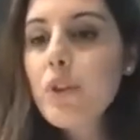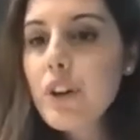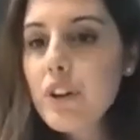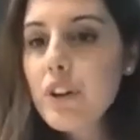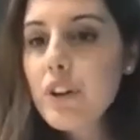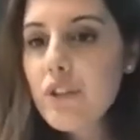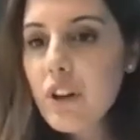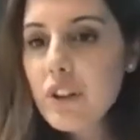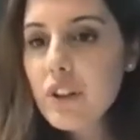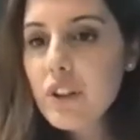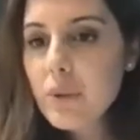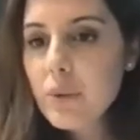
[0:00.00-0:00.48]

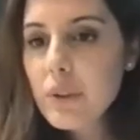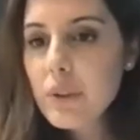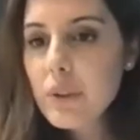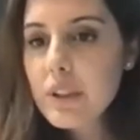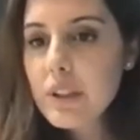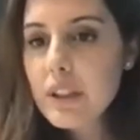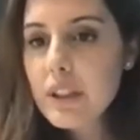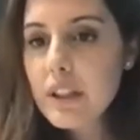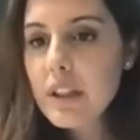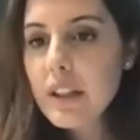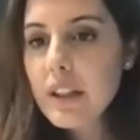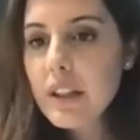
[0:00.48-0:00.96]
erroneous
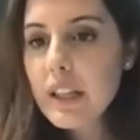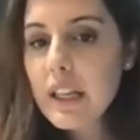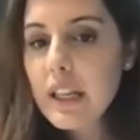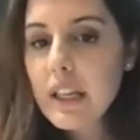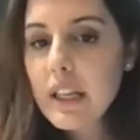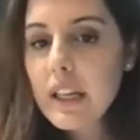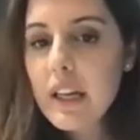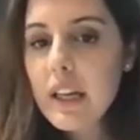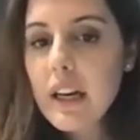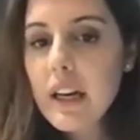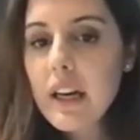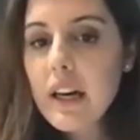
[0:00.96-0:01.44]
in
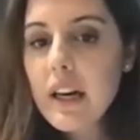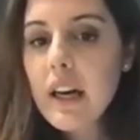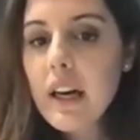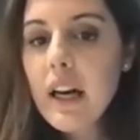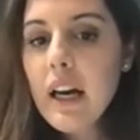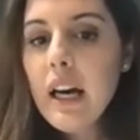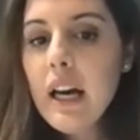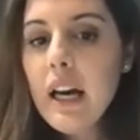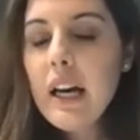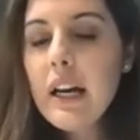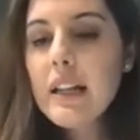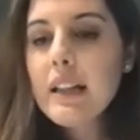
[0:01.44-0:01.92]
the
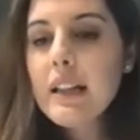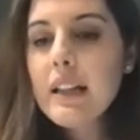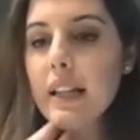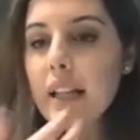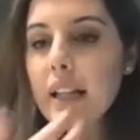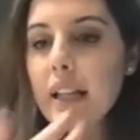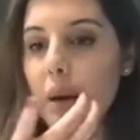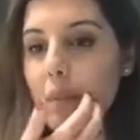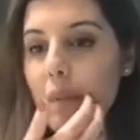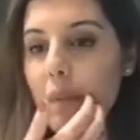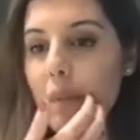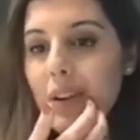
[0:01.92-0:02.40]

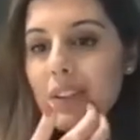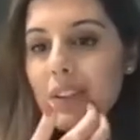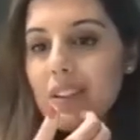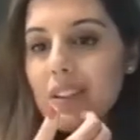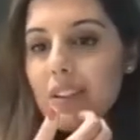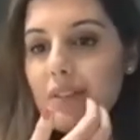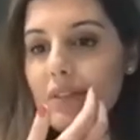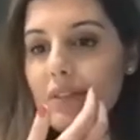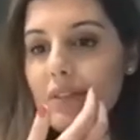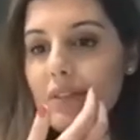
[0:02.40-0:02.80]
amount of